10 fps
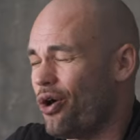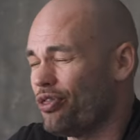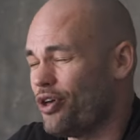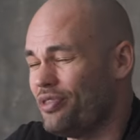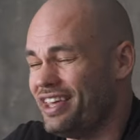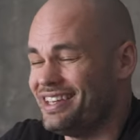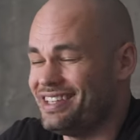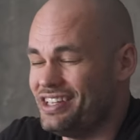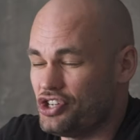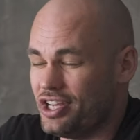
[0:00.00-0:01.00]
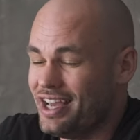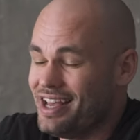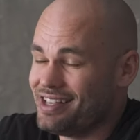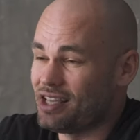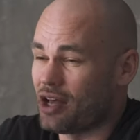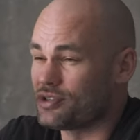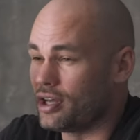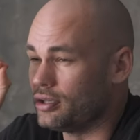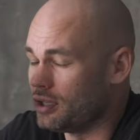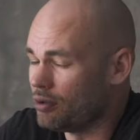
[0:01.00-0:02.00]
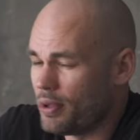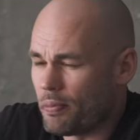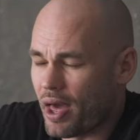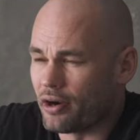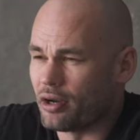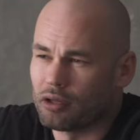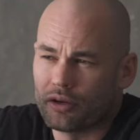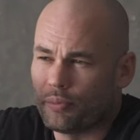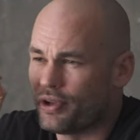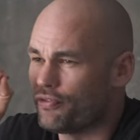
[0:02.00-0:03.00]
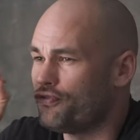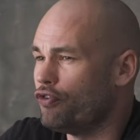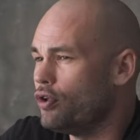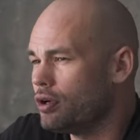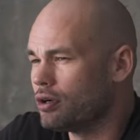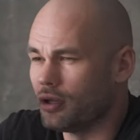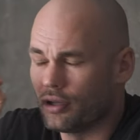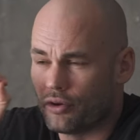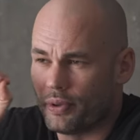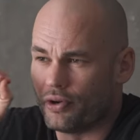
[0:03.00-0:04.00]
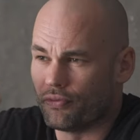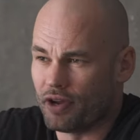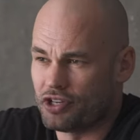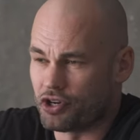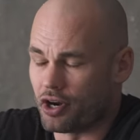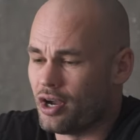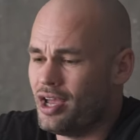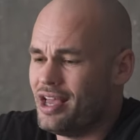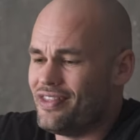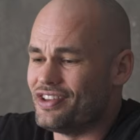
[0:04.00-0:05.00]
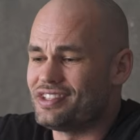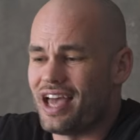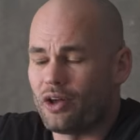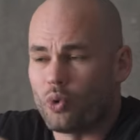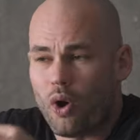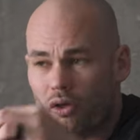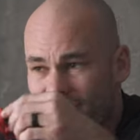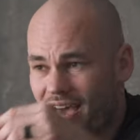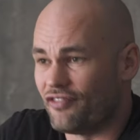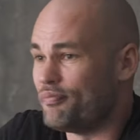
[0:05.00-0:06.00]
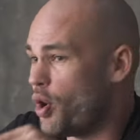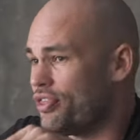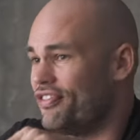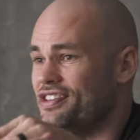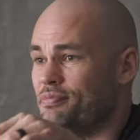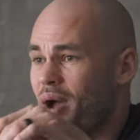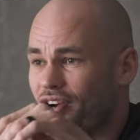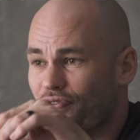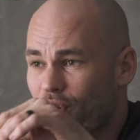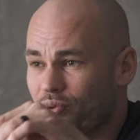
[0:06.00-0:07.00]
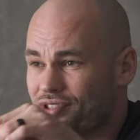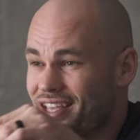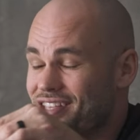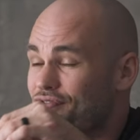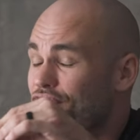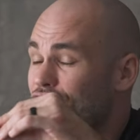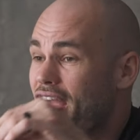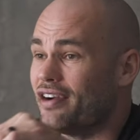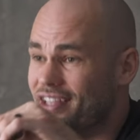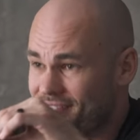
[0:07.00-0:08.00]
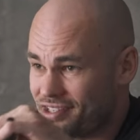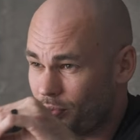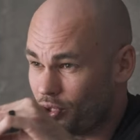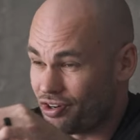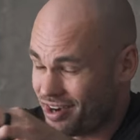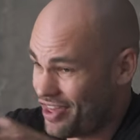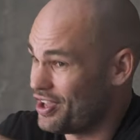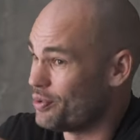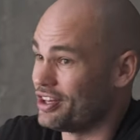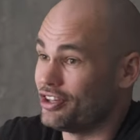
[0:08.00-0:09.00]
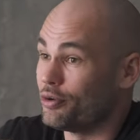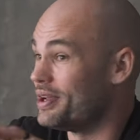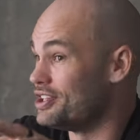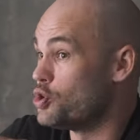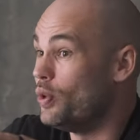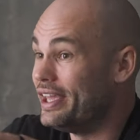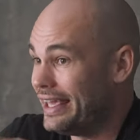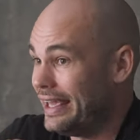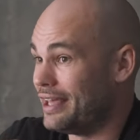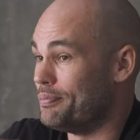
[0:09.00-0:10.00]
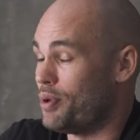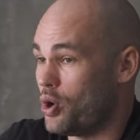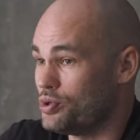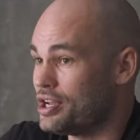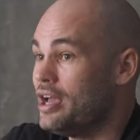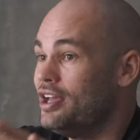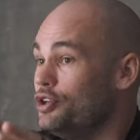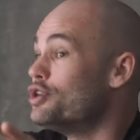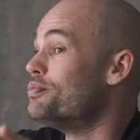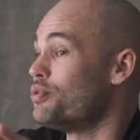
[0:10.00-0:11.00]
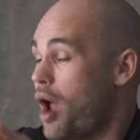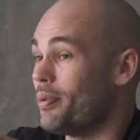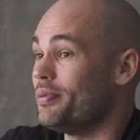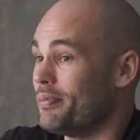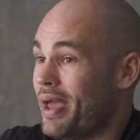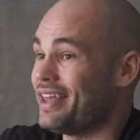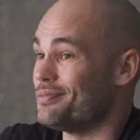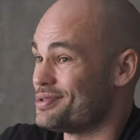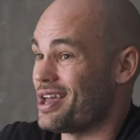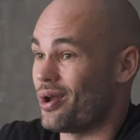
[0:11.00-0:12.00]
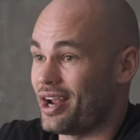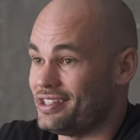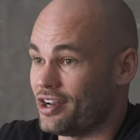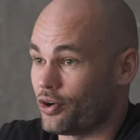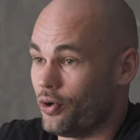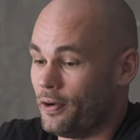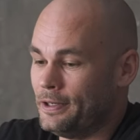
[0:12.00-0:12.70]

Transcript: although the NTG sounds a little bit better, a little bit fuller, a little bit richer. The sound quality out of both of these microphones is very similar, and I think with a little bit of tweaking in post, you could probably make them sound identical.